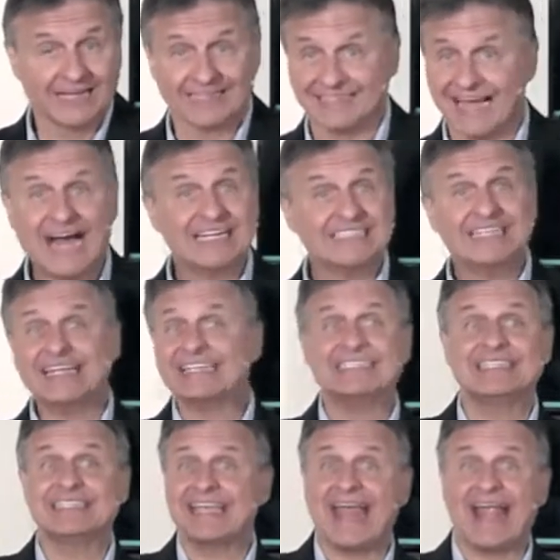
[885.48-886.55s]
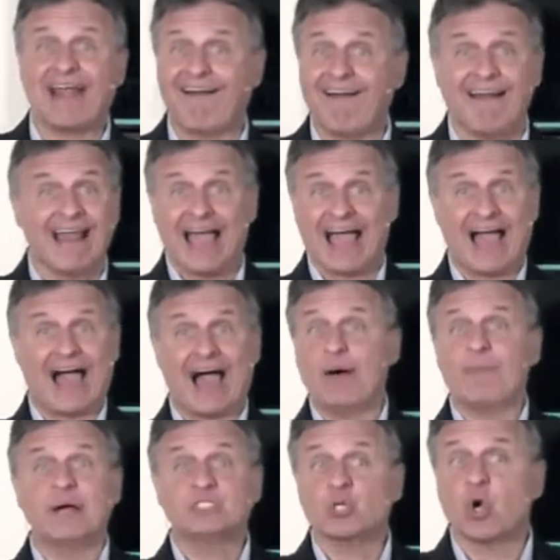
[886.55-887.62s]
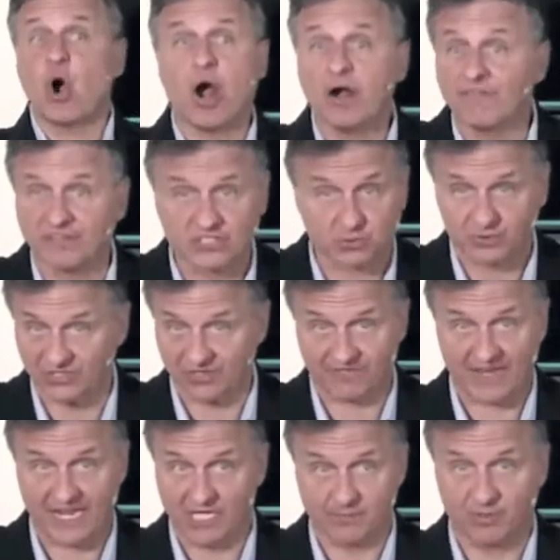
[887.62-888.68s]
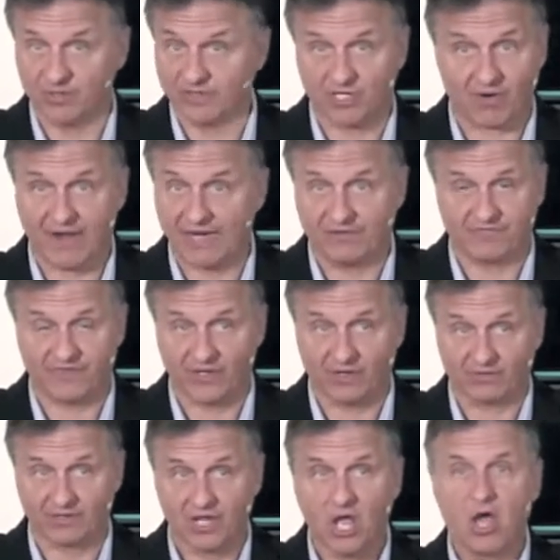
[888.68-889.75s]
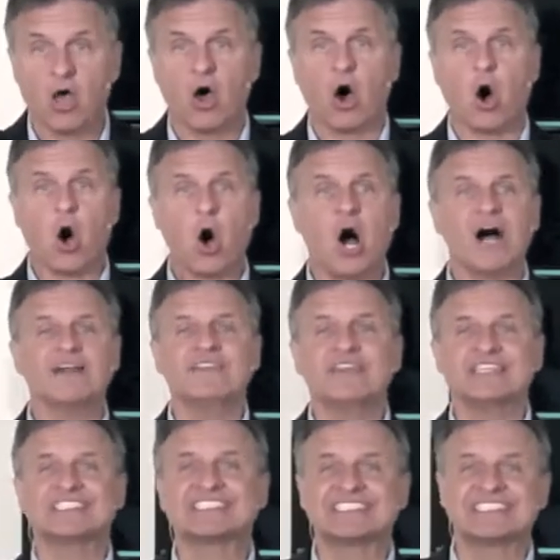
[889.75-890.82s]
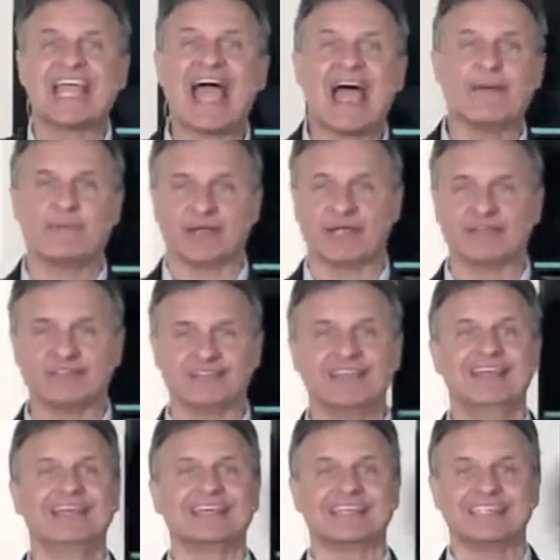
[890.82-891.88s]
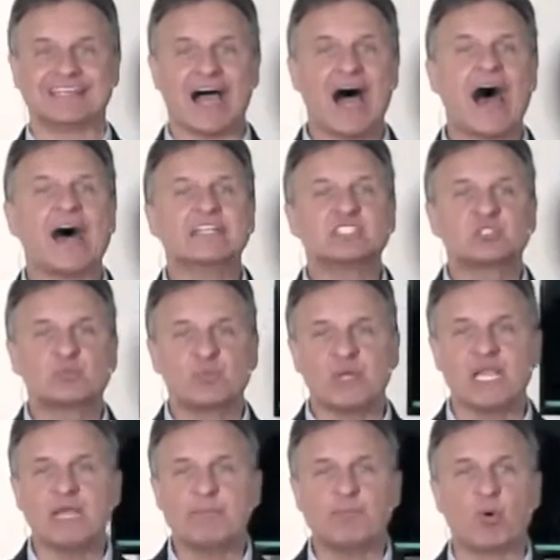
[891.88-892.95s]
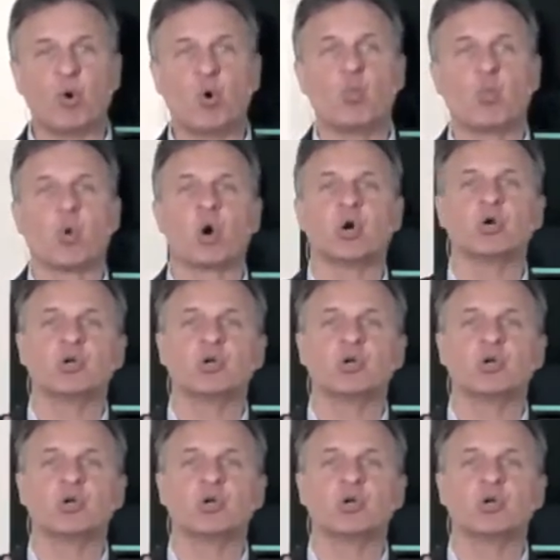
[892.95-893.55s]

God didn't care how much harvest was available in the grain field. On the Sabbath, God's people were